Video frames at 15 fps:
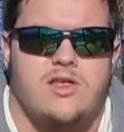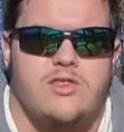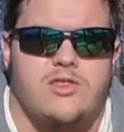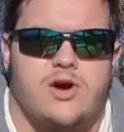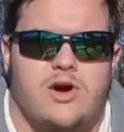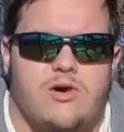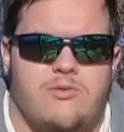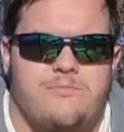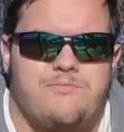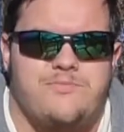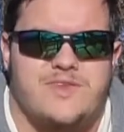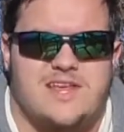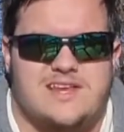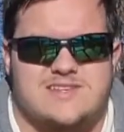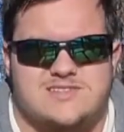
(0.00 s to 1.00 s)
though
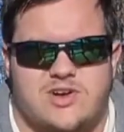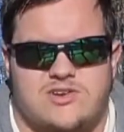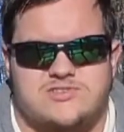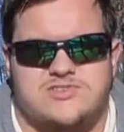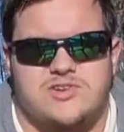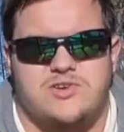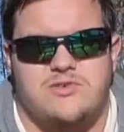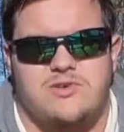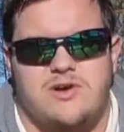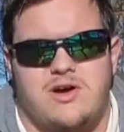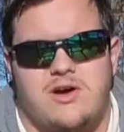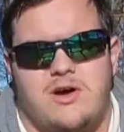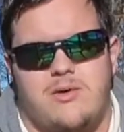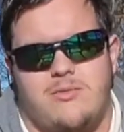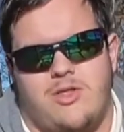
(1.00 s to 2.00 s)
it is also
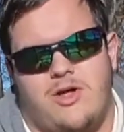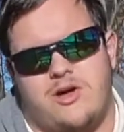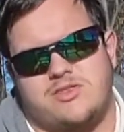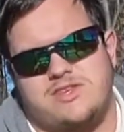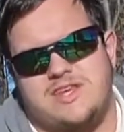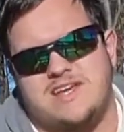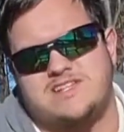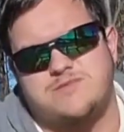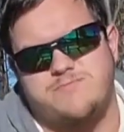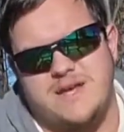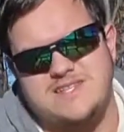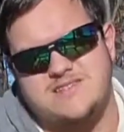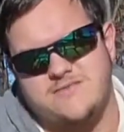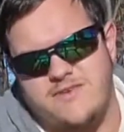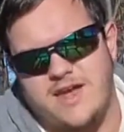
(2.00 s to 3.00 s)
along the
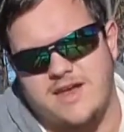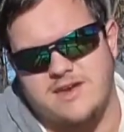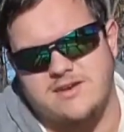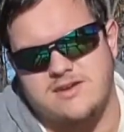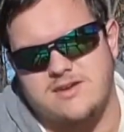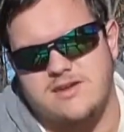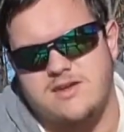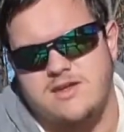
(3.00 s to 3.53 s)
expensive end.